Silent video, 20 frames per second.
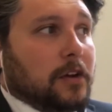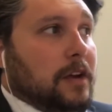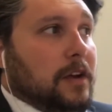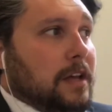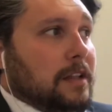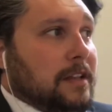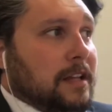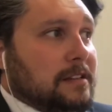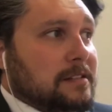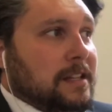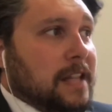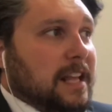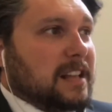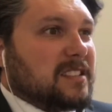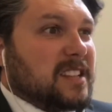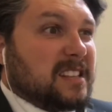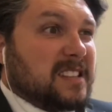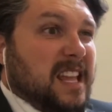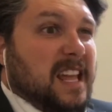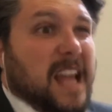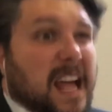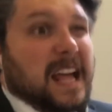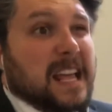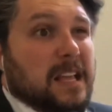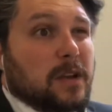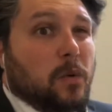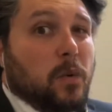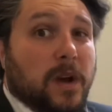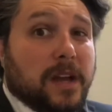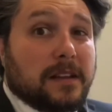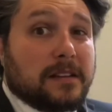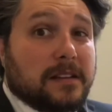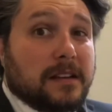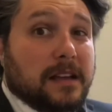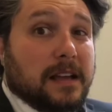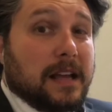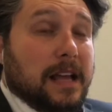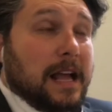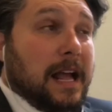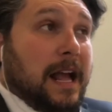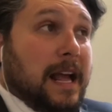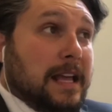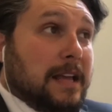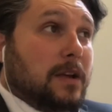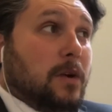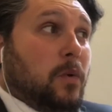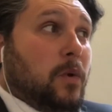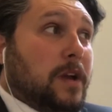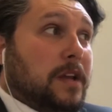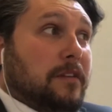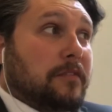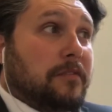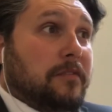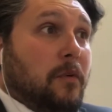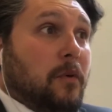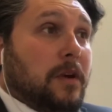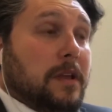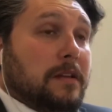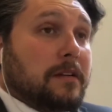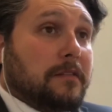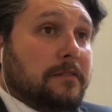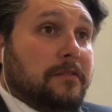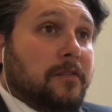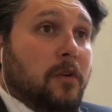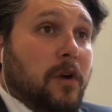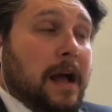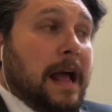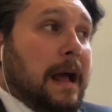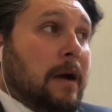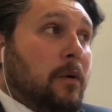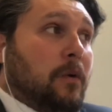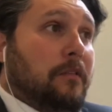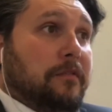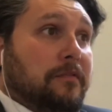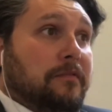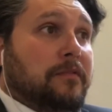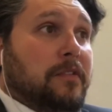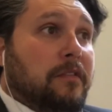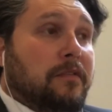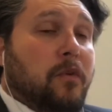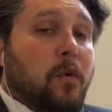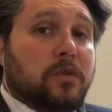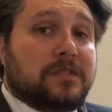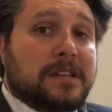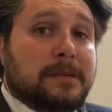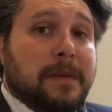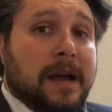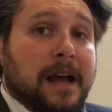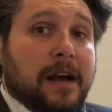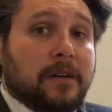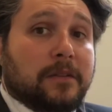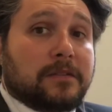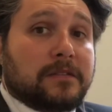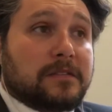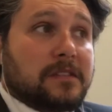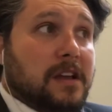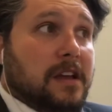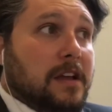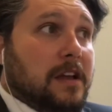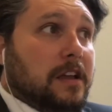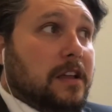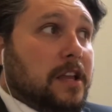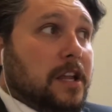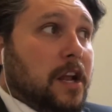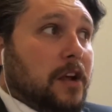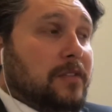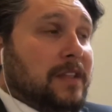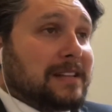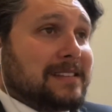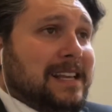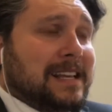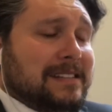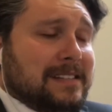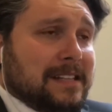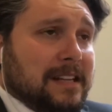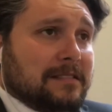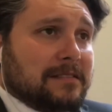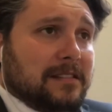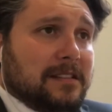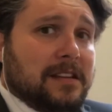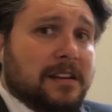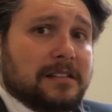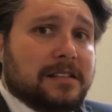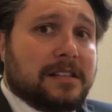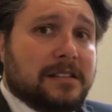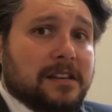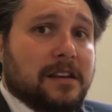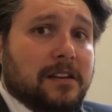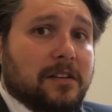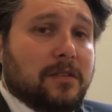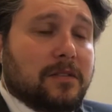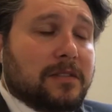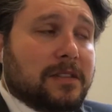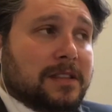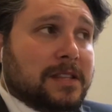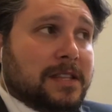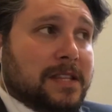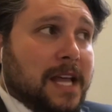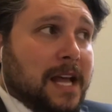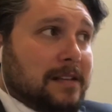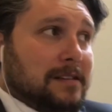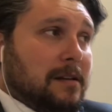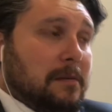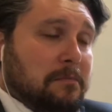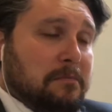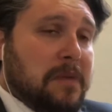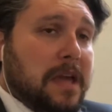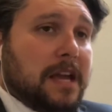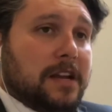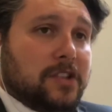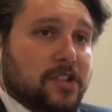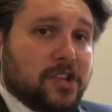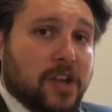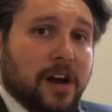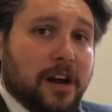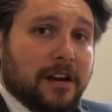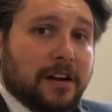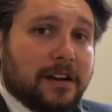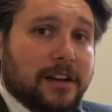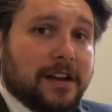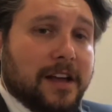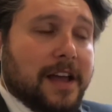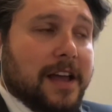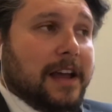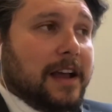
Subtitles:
That's £8. £8 out of the £40, that takes it down to 32. That's a big chunk.